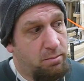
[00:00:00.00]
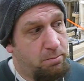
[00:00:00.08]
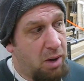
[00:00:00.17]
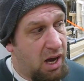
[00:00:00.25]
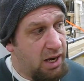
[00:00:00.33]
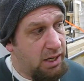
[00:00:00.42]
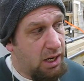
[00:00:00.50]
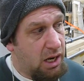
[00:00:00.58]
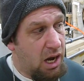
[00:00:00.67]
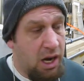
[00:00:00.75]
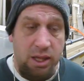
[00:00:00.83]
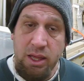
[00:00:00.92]
But
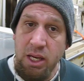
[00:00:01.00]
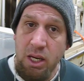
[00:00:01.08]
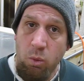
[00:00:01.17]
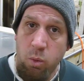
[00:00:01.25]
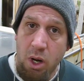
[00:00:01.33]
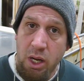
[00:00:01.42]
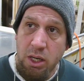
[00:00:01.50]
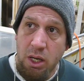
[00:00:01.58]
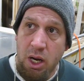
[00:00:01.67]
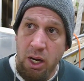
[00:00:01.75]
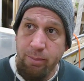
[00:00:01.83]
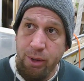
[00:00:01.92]
I think what
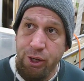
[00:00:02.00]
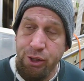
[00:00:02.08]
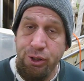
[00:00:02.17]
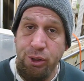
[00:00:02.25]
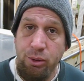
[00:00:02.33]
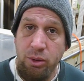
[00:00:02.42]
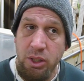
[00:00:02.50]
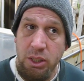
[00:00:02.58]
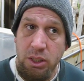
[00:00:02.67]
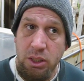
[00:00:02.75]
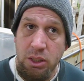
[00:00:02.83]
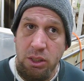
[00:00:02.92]
I'm gonna do
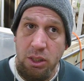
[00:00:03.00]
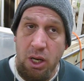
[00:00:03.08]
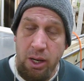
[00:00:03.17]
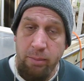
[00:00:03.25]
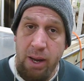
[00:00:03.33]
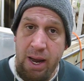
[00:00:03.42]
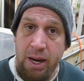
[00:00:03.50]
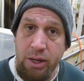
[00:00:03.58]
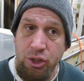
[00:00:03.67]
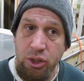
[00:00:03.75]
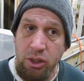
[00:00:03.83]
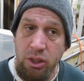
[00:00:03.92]
is I'm
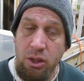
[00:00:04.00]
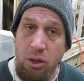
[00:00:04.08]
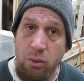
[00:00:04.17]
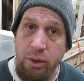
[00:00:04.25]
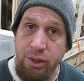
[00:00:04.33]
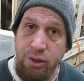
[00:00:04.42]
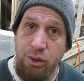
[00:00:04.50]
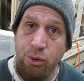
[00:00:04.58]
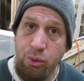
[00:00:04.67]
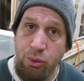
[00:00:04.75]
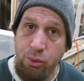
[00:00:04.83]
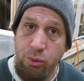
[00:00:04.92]
actually going
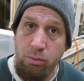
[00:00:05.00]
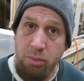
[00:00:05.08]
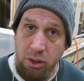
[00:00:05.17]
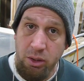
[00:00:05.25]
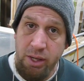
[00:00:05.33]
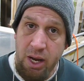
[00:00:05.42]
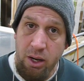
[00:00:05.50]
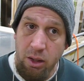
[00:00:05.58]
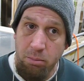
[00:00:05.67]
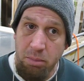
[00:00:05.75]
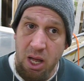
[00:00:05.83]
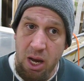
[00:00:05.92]
to build it out of
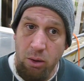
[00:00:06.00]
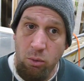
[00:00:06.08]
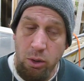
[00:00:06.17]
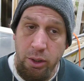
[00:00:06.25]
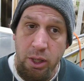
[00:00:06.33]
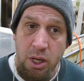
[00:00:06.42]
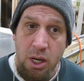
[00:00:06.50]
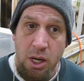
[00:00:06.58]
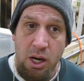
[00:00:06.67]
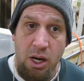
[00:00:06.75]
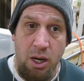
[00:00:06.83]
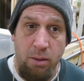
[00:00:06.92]
the plywood.
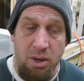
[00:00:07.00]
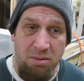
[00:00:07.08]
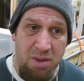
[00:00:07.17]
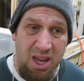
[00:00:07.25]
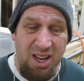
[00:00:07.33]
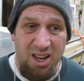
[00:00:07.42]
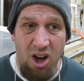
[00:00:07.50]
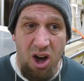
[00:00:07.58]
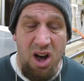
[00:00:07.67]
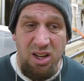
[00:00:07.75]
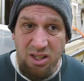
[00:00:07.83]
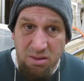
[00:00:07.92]
It may
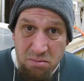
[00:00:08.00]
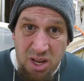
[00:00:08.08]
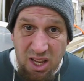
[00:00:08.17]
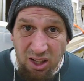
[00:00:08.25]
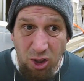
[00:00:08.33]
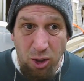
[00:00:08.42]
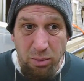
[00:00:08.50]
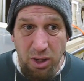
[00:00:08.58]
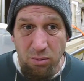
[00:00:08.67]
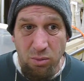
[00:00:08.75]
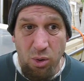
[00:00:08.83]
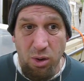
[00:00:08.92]
cost me a little
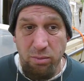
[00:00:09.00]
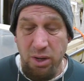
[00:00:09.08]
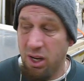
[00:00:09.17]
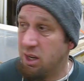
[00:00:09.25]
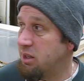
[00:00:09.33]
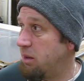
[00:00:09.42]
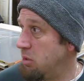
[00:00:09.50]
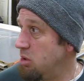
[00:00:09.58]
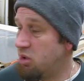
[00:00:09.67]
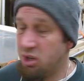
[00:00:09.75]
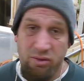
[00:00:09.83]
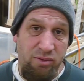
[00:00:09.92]
bit more because I'm
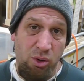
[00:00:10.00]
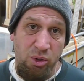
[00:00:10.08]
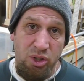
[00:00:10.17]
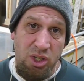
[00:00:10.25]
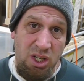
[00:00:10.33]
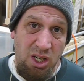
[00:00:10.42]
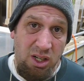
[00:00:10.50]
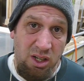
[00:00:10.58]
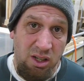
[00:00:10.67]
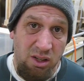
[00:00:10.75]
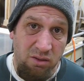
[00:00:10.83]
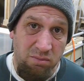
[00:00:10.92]
using a full sheet
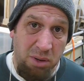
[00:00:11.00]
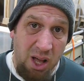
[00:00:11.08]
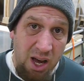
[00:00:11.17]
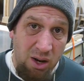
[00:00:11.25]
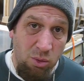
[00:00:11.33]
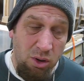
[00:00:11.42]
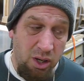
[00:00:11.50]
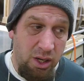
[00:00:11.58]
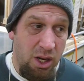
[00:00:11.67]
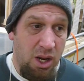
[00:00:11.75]
of plywood,